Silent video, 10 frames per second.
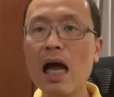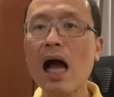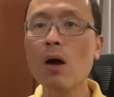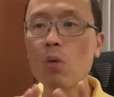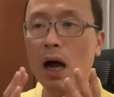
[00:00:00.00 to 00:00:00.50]

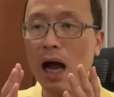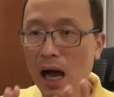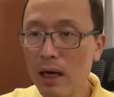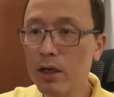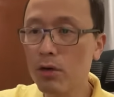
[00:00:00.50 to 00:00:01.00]
I will
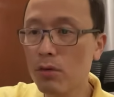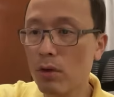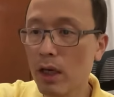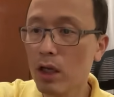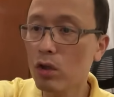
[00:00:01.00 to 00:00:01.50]
argue,
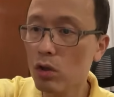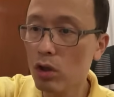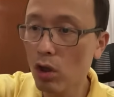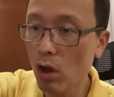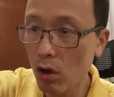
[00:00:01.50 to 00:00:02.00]
okay,
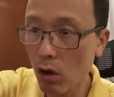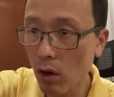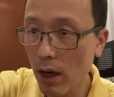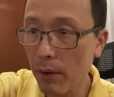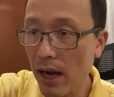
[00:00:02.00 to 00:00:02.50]
not all,
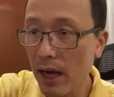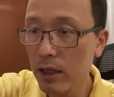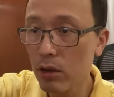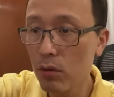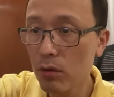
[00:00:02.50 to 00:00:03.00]
I'll
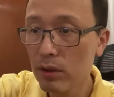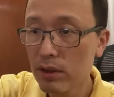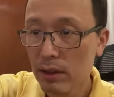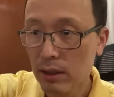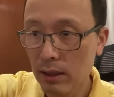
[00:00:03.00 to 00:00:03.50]
argue
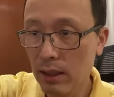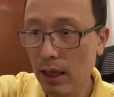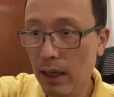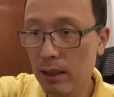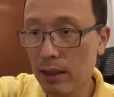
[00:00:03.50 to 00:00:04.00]

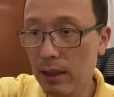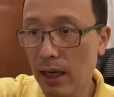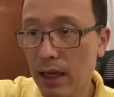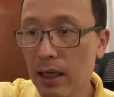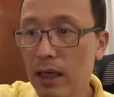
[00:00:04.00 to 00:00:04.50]
that
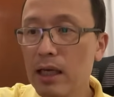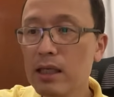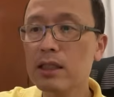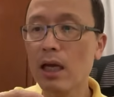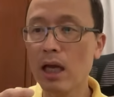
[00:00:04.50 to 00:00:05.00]
there
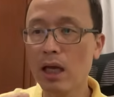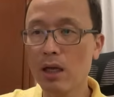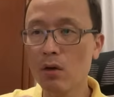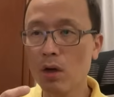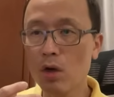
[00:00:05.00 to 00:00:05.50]
is
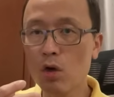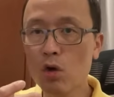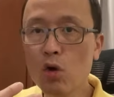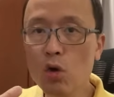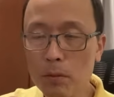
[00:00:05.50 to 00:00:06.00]
a
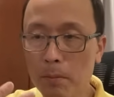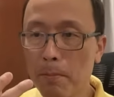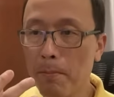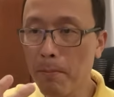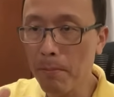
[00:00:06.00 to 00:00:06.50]
good
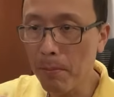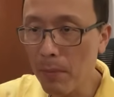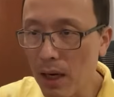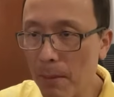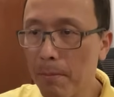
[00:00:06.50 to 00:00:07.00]

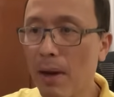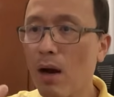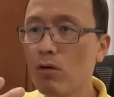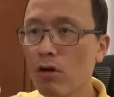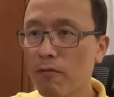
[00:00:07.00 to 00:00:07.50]

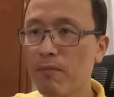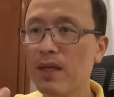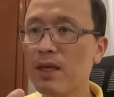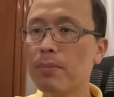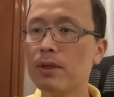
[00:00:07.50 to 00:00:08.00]
amount of
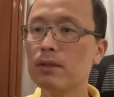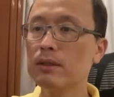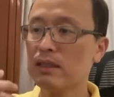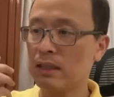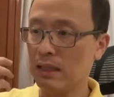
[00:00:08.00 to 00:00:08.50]
people
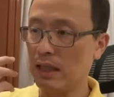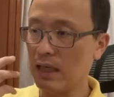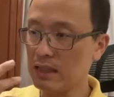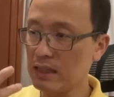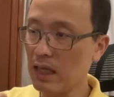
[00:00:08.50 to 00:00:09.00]

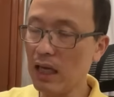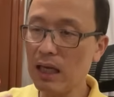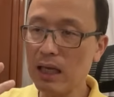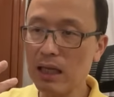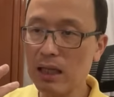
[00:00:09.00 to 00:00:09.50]
that stay
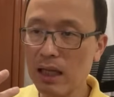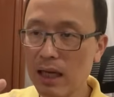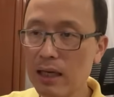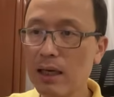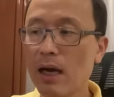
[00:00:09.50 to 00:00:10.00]
in
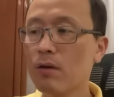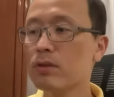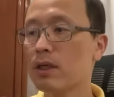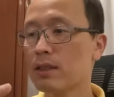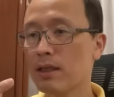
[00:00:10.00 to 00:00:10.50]
landed
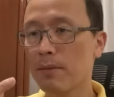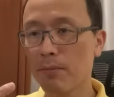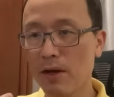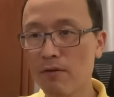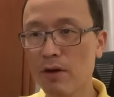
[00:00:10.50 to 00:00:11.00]
houses and
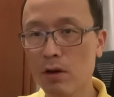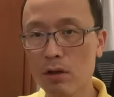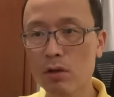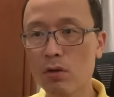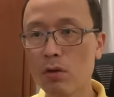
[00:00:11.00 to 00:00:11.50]
private
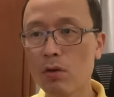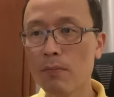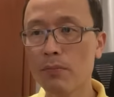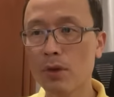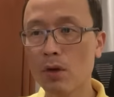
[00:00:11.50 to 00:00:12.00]
condo,
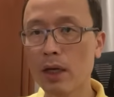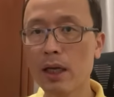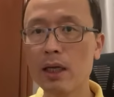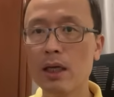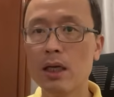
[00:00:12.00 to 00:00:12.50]

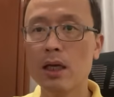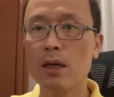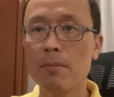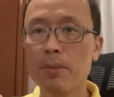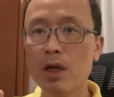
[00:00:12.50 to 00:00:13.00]
okay,
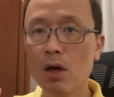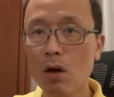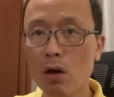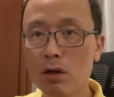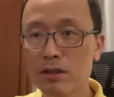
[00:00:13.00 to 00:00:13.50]

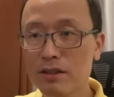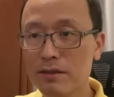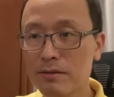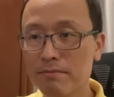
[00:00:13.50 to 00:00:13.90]
because